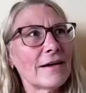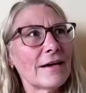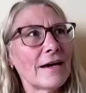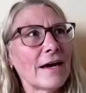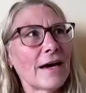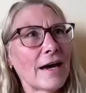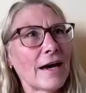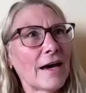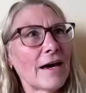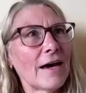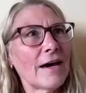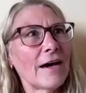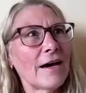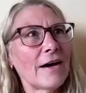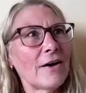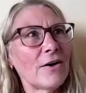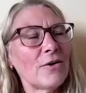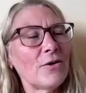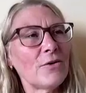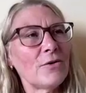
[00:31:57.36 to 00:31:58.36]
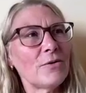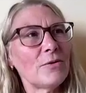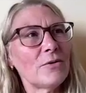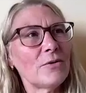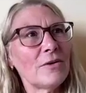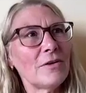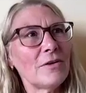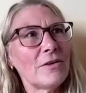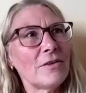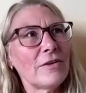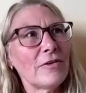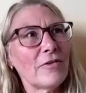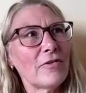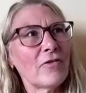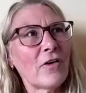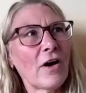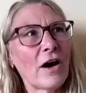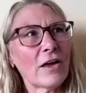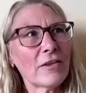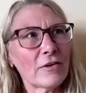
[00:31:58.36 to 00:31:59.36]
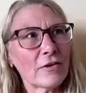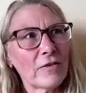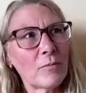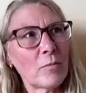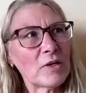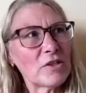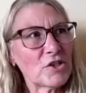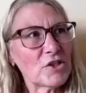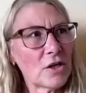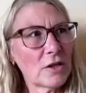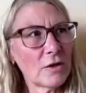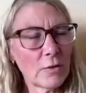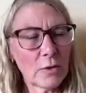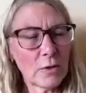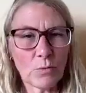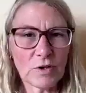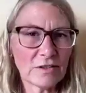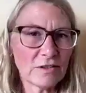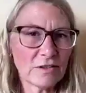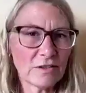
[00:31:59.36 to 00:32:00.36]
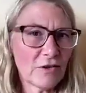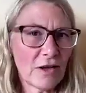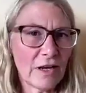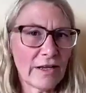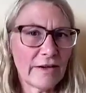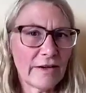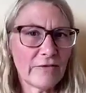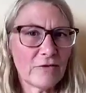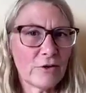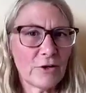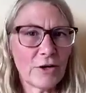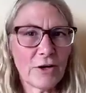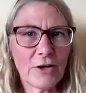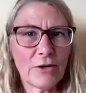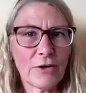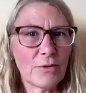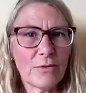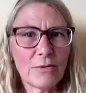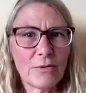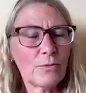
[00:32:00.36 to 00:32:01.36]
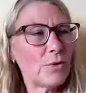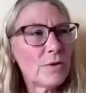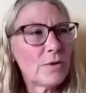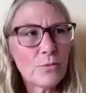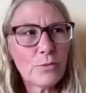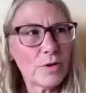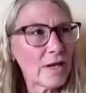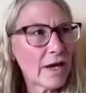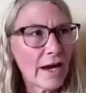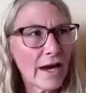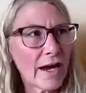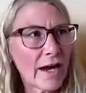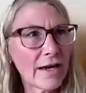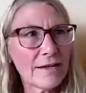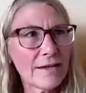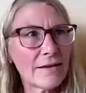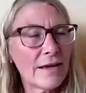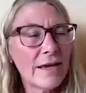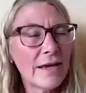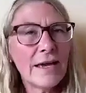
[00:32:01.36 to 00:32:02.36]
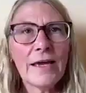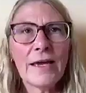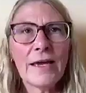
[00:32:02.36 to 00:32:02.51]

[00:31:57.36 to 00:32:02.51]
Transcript: how the father of my children wanted to live. We had